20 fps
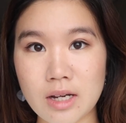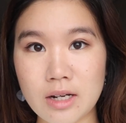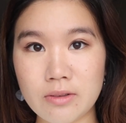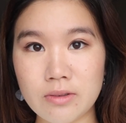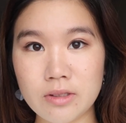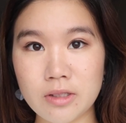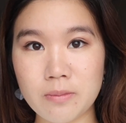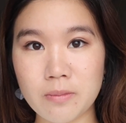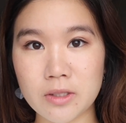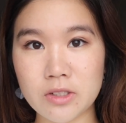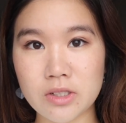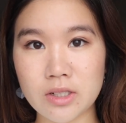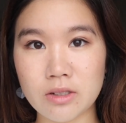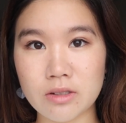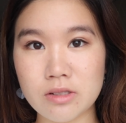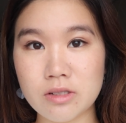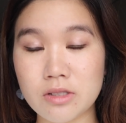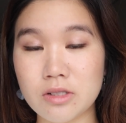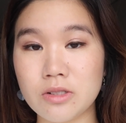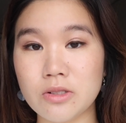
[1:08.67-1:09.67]
not really much
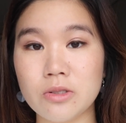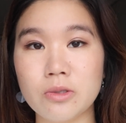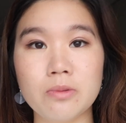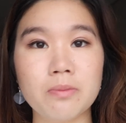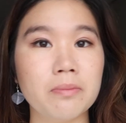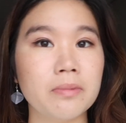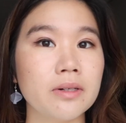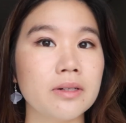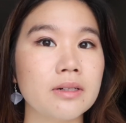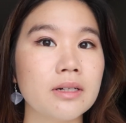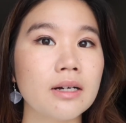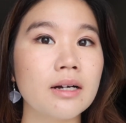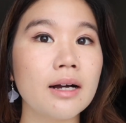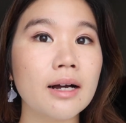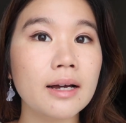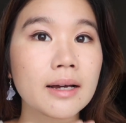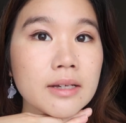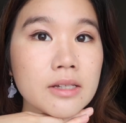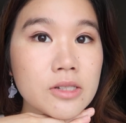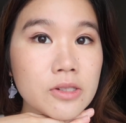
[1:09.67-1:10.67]
else to do. But
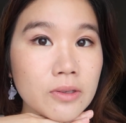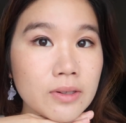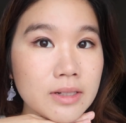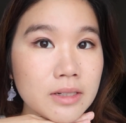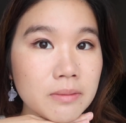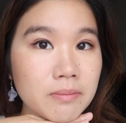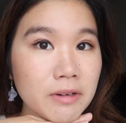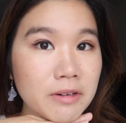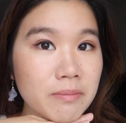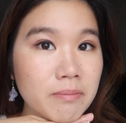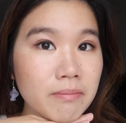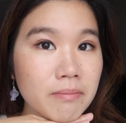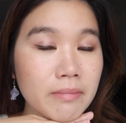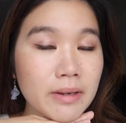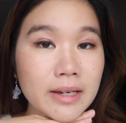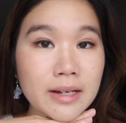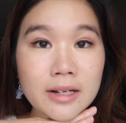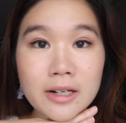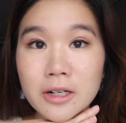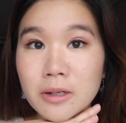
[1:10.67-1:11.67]
so I did my
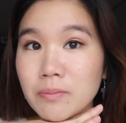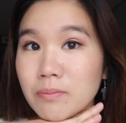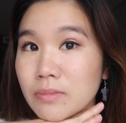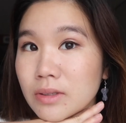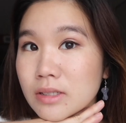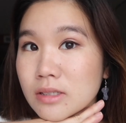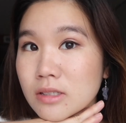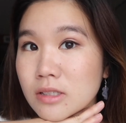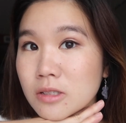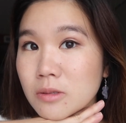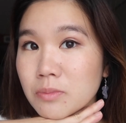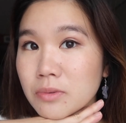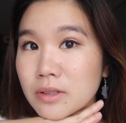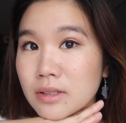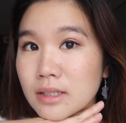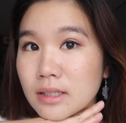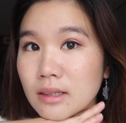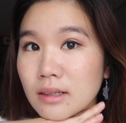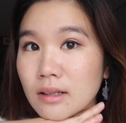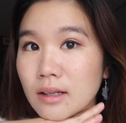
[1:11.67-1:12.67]
makeup. This is a
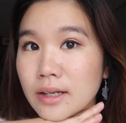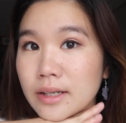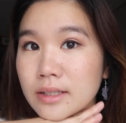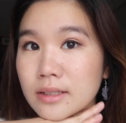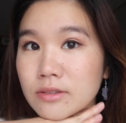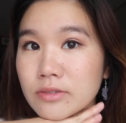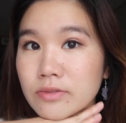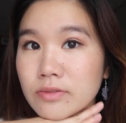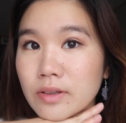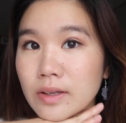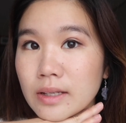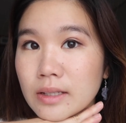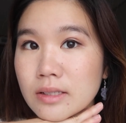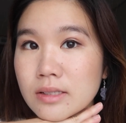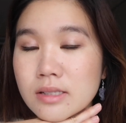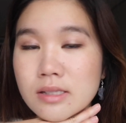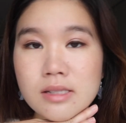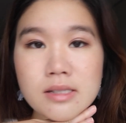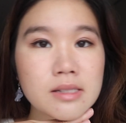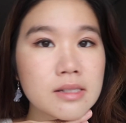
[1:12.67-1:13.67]
pretty light
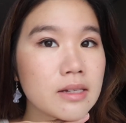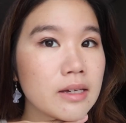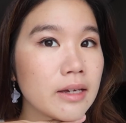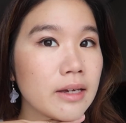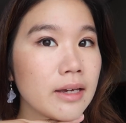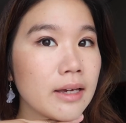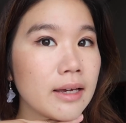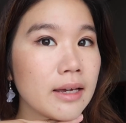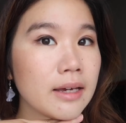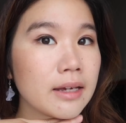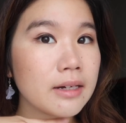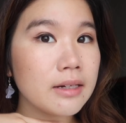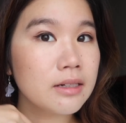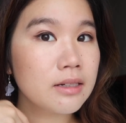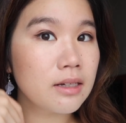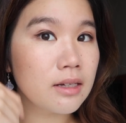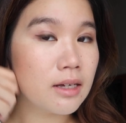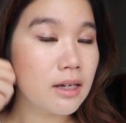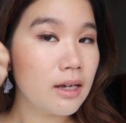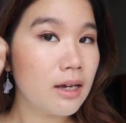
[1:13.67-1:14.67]
face,
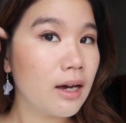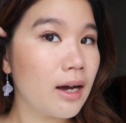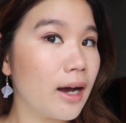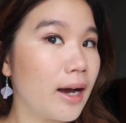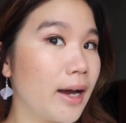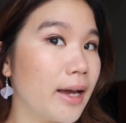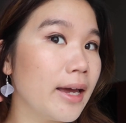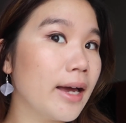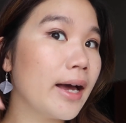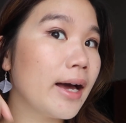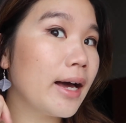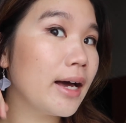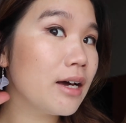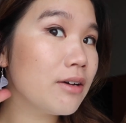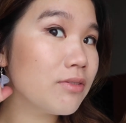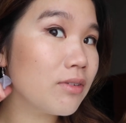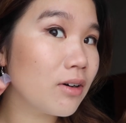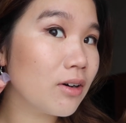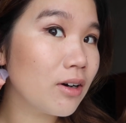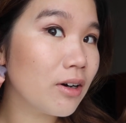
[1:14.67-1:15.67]
and I
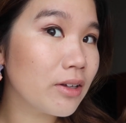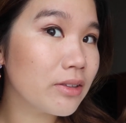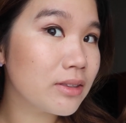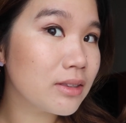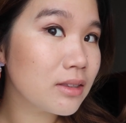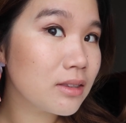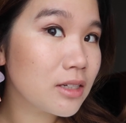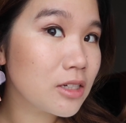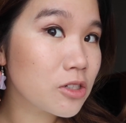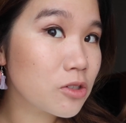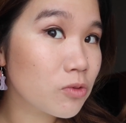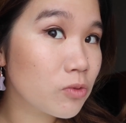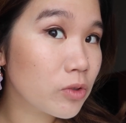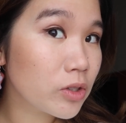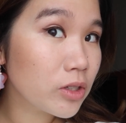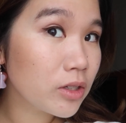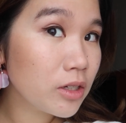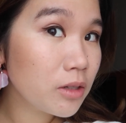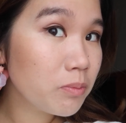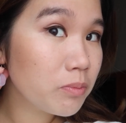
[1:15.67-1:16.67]
have on these
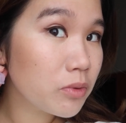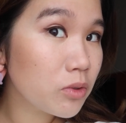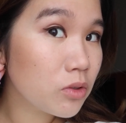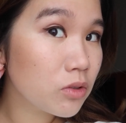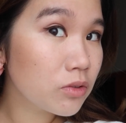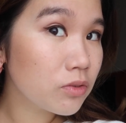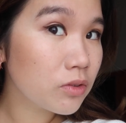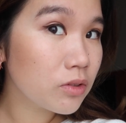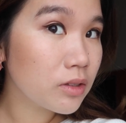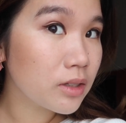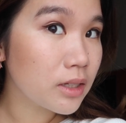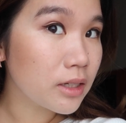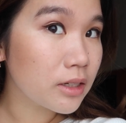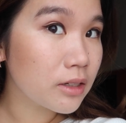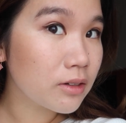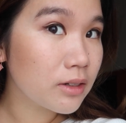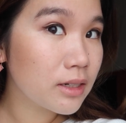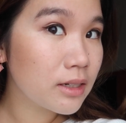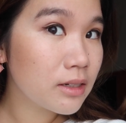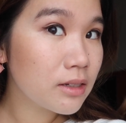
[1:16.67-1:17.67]
really beautiful
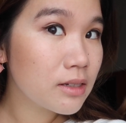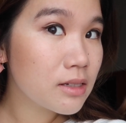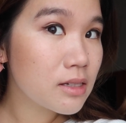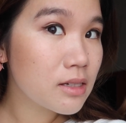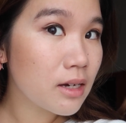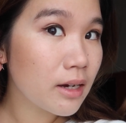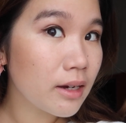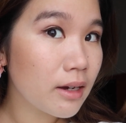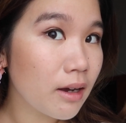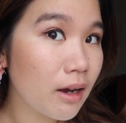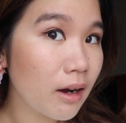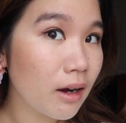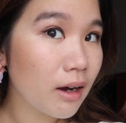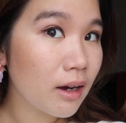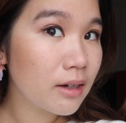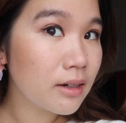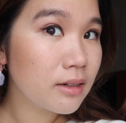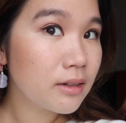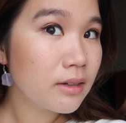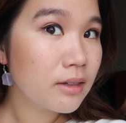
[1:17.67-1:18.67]
earrings I
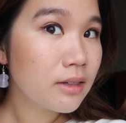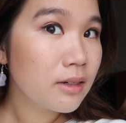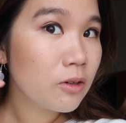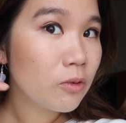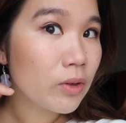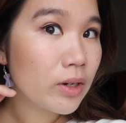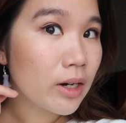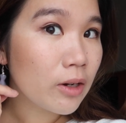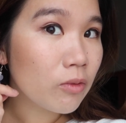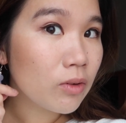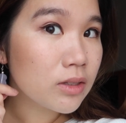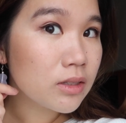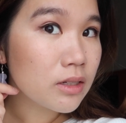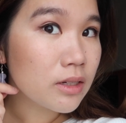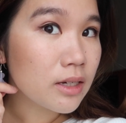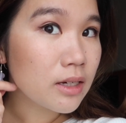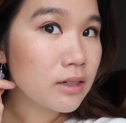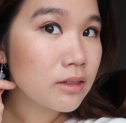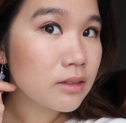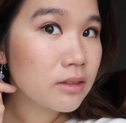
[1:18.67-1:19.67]
got when I went
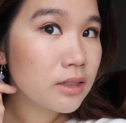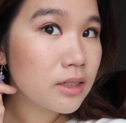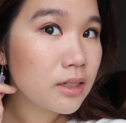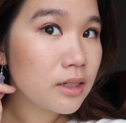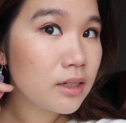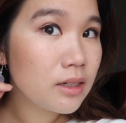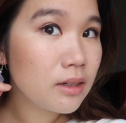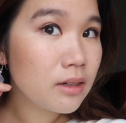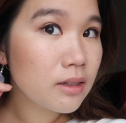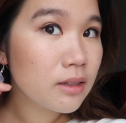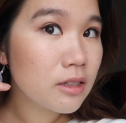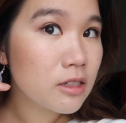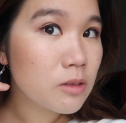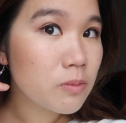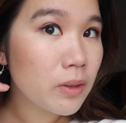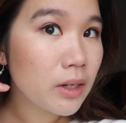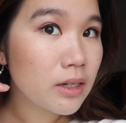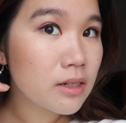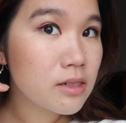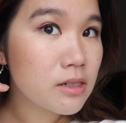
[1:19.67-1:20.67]
to Italy this
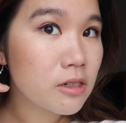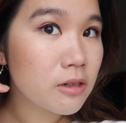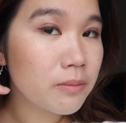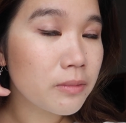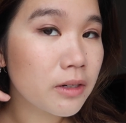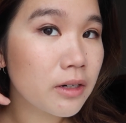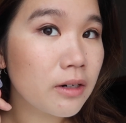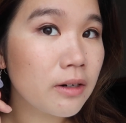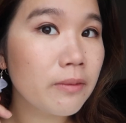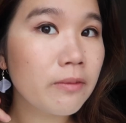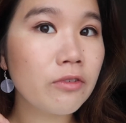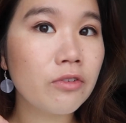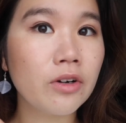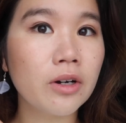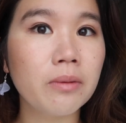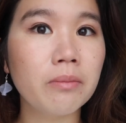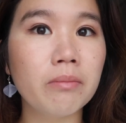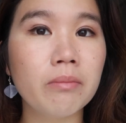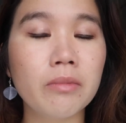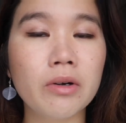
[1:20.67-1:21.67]
past summer
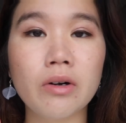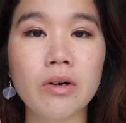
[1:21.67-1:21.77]
from